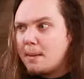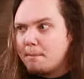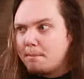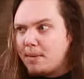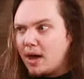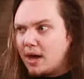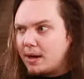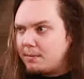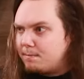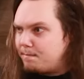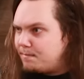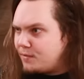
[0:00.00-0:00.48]

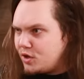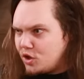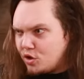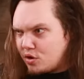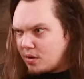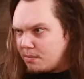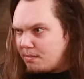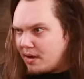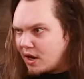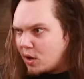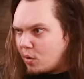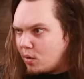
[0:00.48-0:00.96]
But you
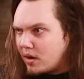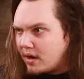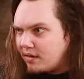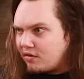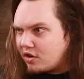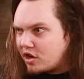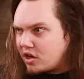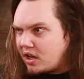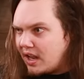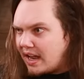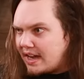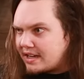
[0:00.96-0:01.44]
can pick
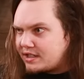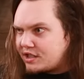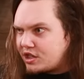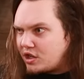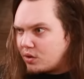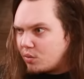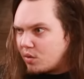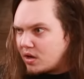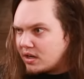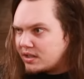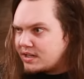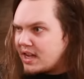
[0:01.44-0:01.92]
whatever class
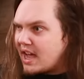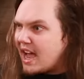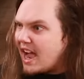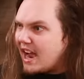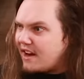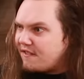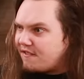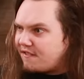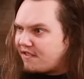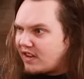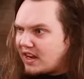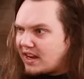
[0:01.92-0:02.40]
you want
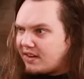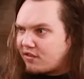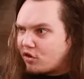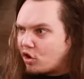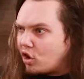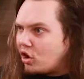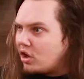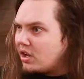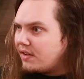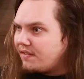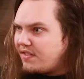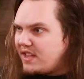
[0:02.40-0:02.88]
and
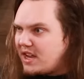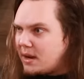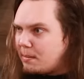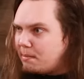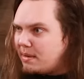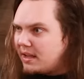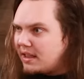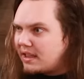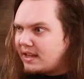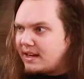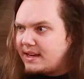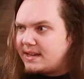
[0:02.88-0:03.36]
flavor all of the
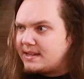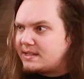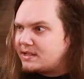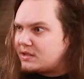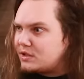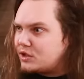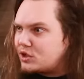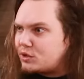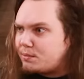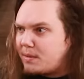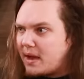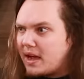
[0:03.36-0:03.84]
abilities
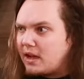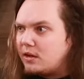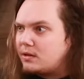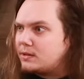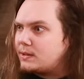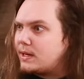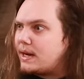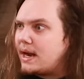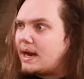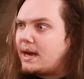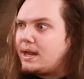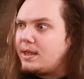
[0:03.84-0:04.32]
and
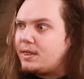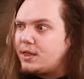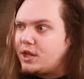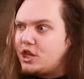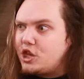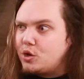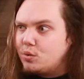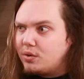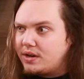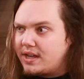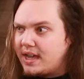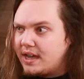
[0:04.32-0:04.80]
spells and
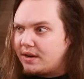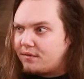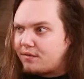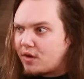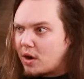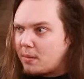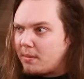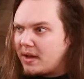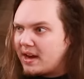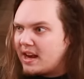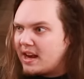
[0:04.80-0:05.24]
anything you would get from